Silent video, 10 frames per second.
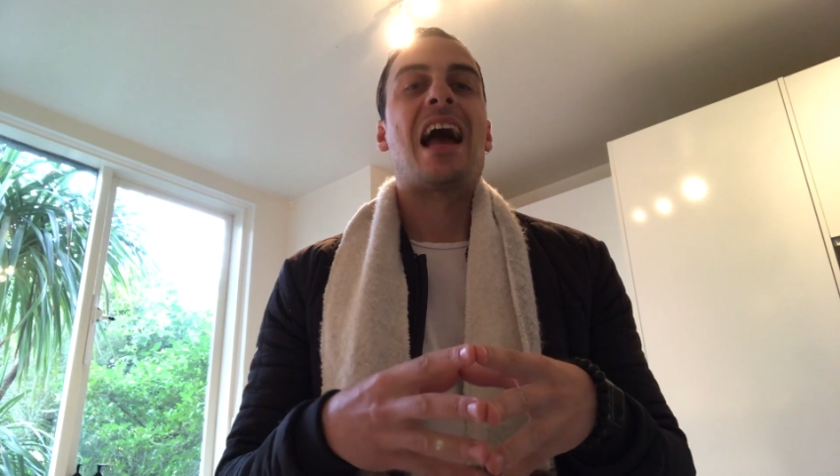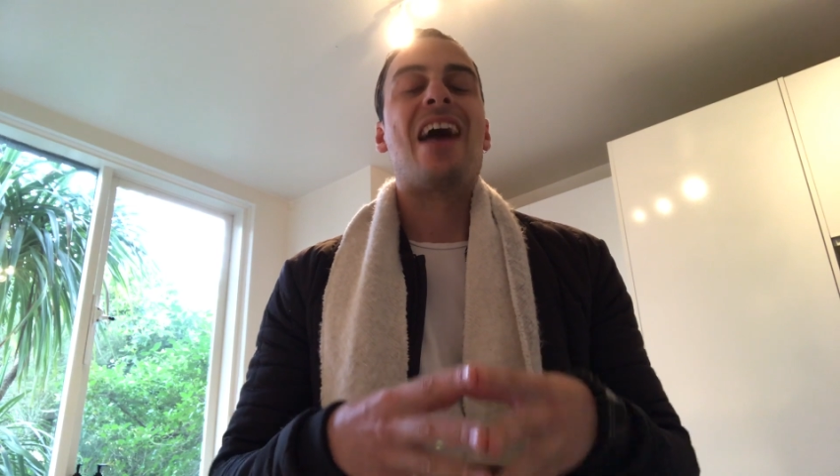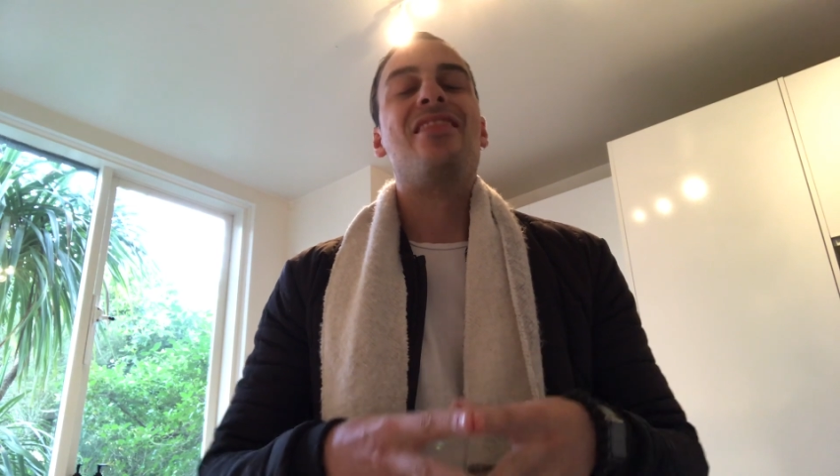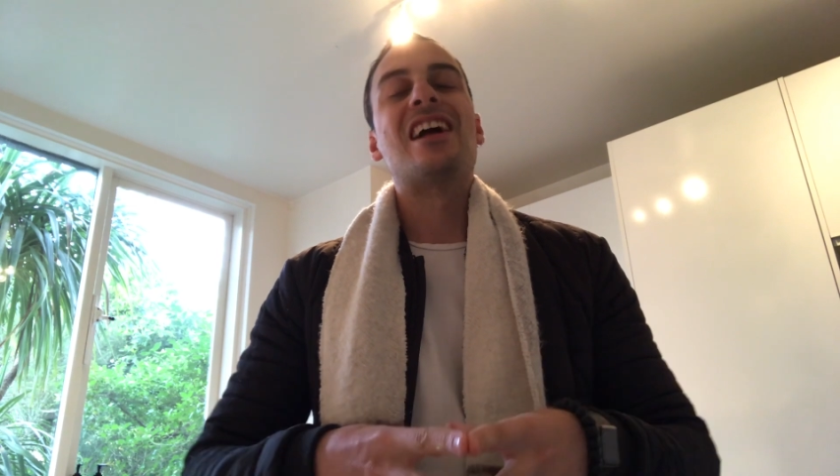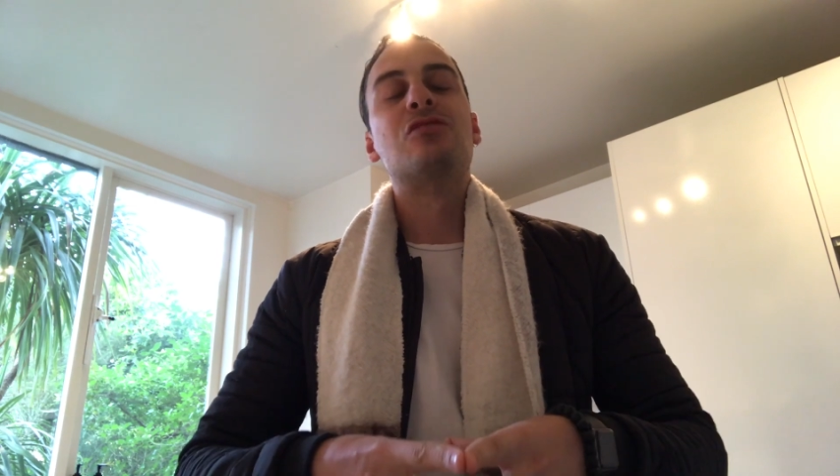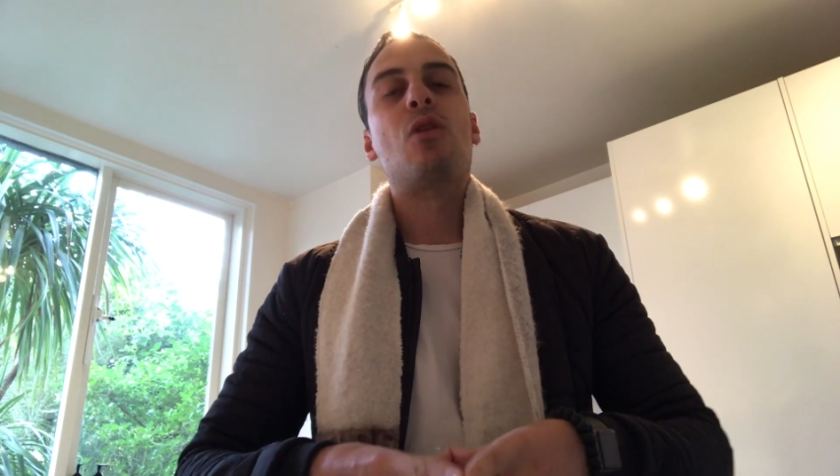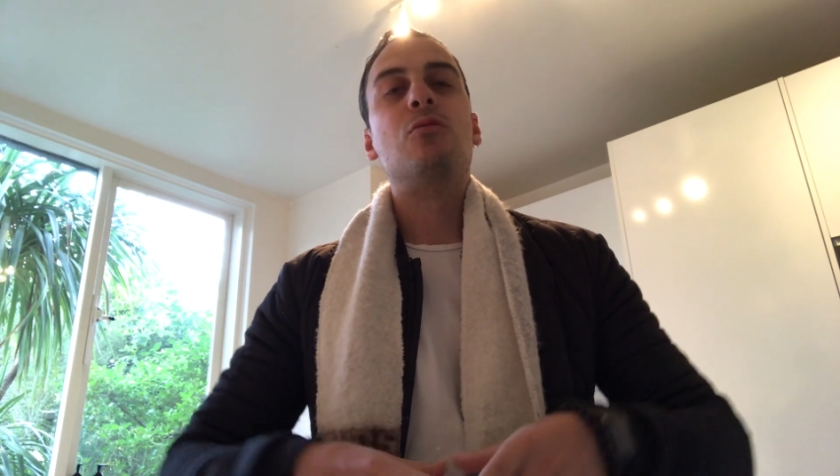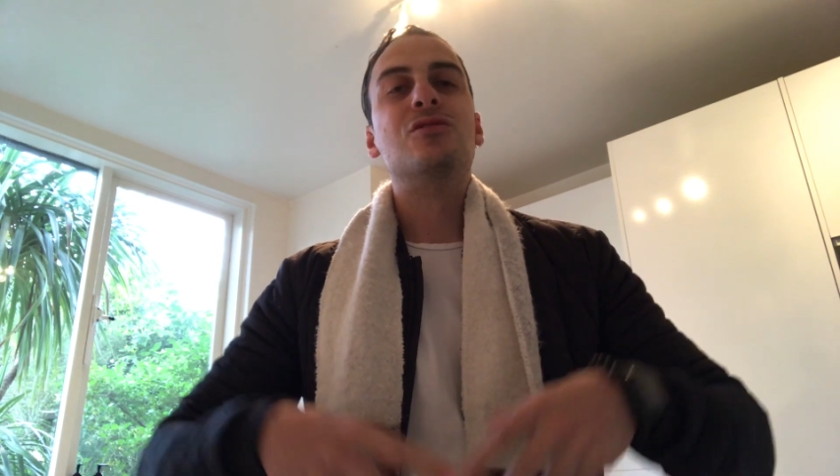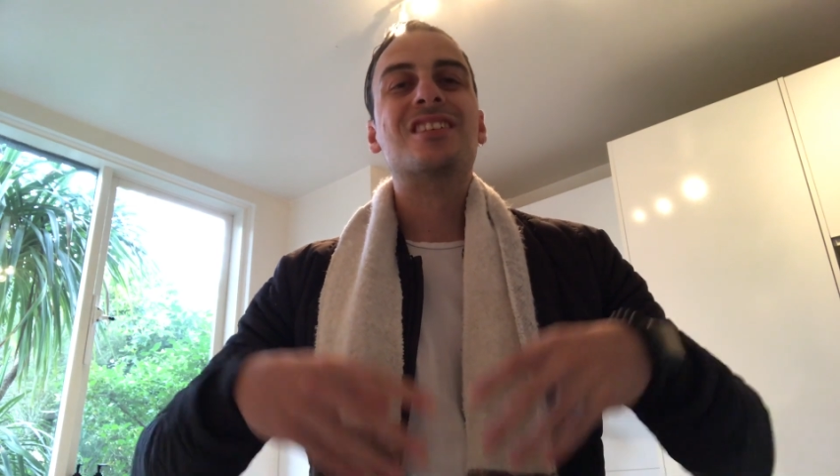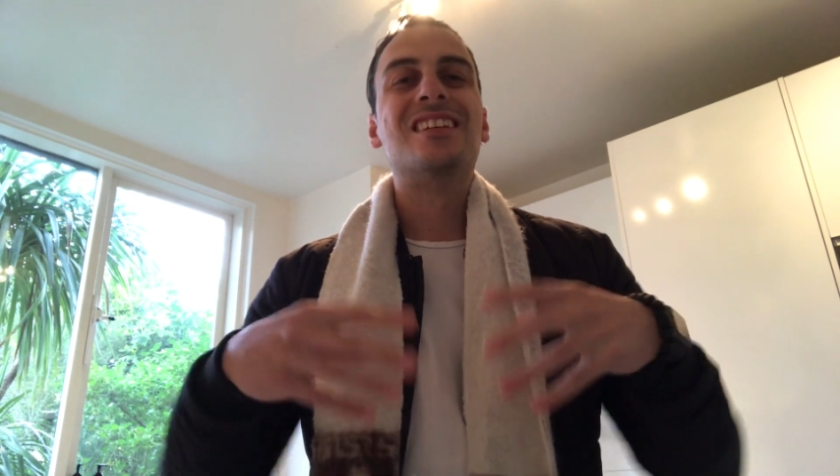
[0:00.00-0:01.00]
and that's
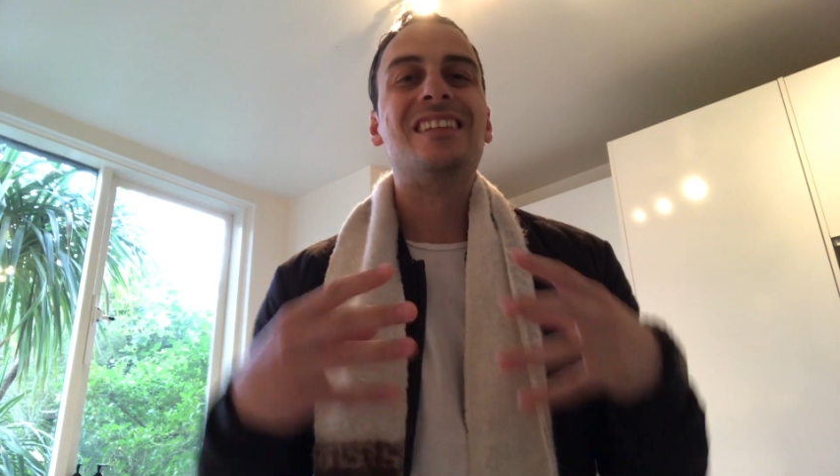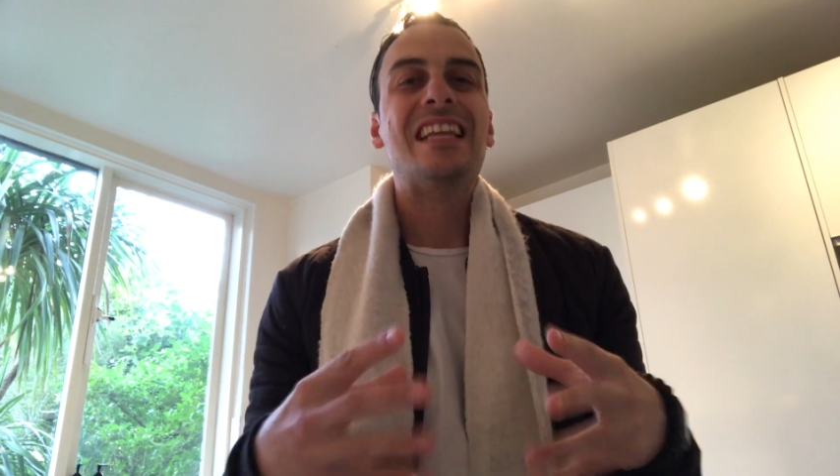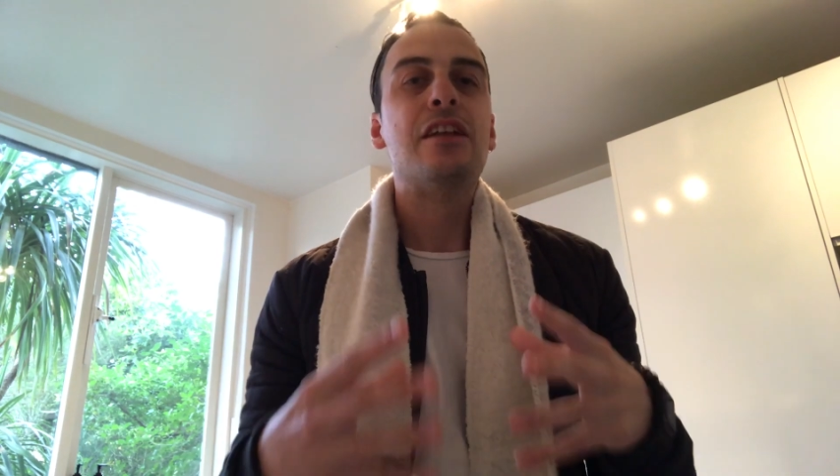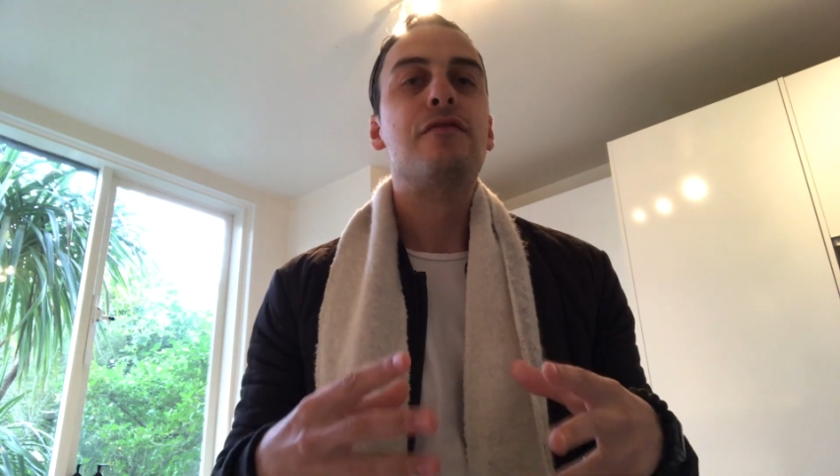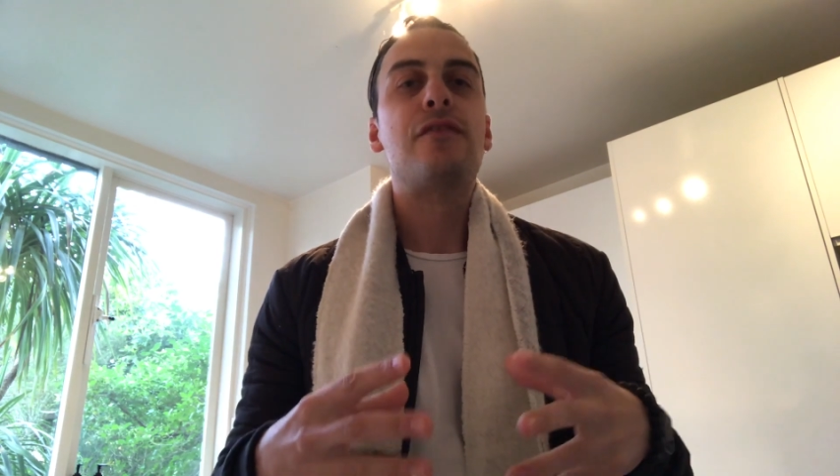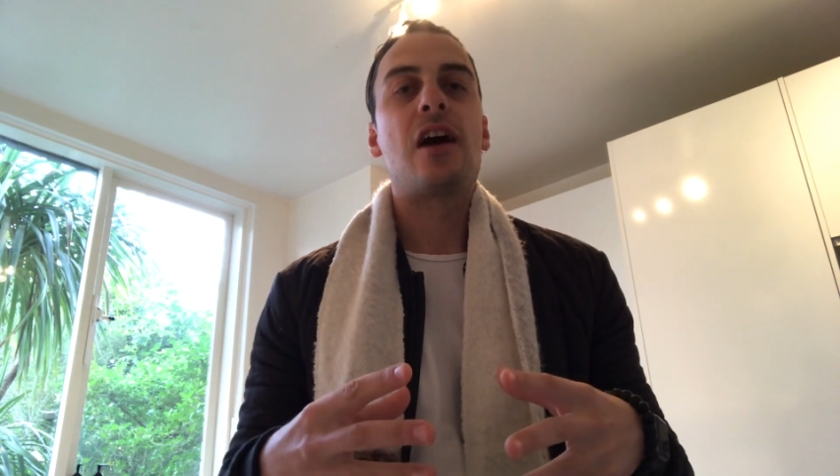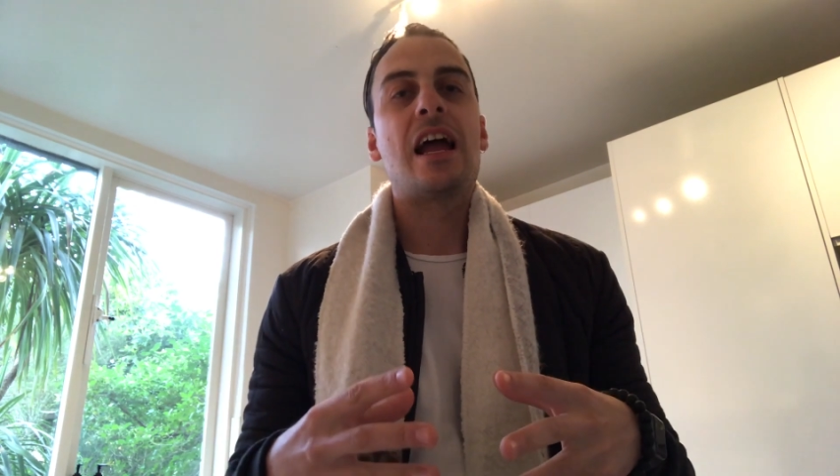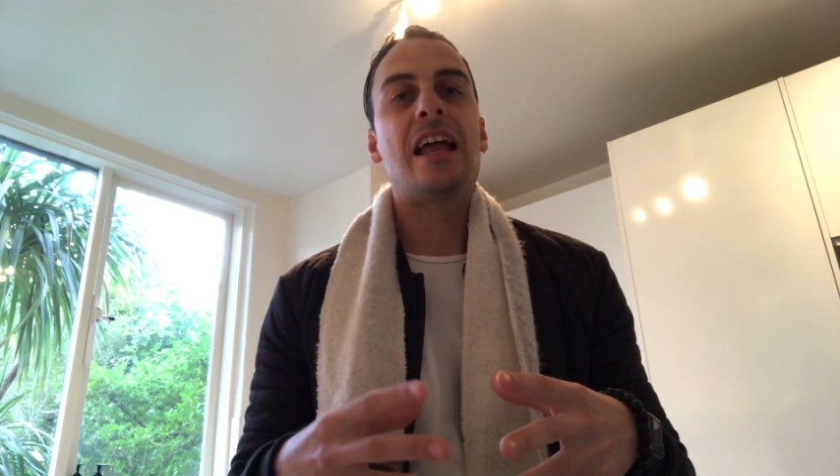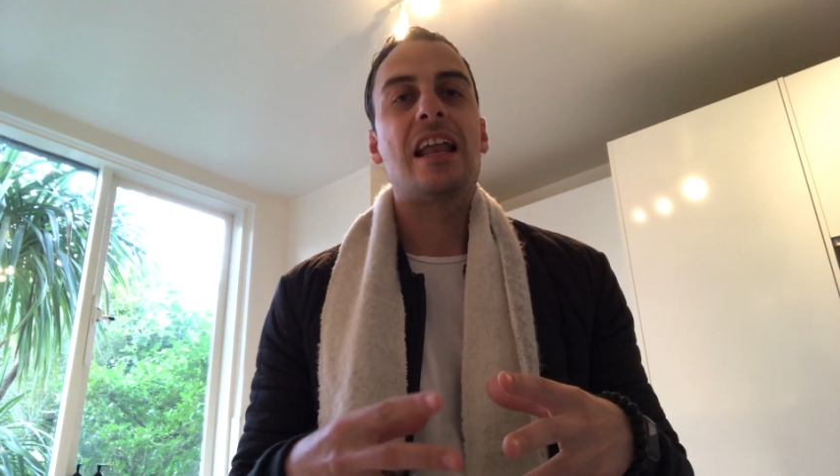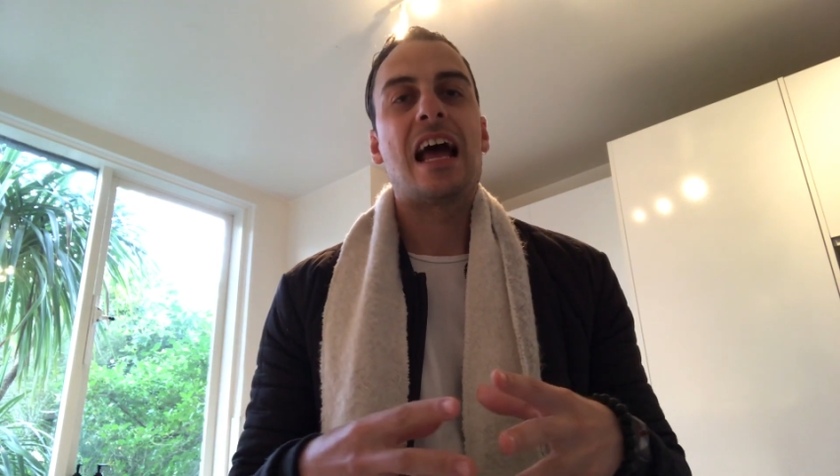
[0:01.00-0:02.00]
what will
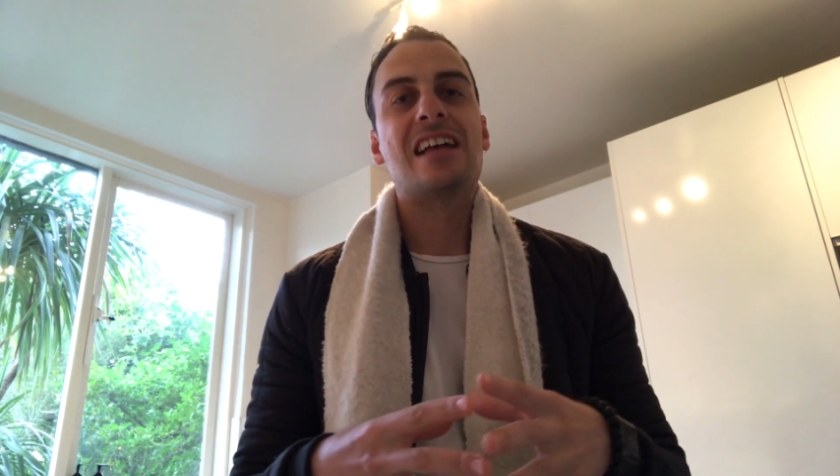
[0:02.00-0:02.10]
solidify it